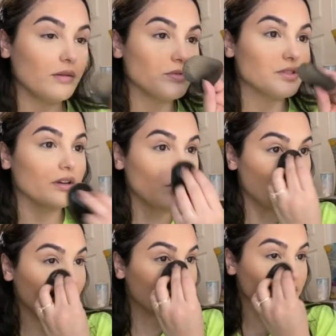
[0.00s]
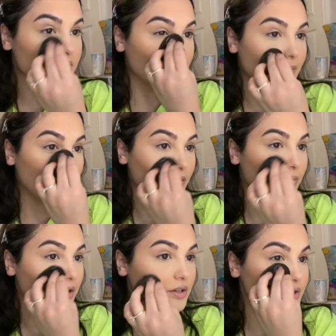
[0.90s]
Just gonna go back into the powder
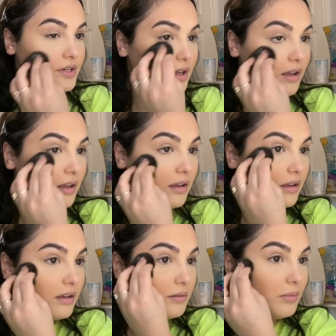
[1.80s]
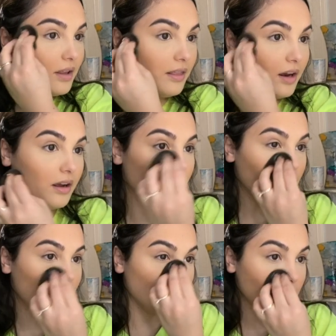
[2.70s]
brush and blend that out.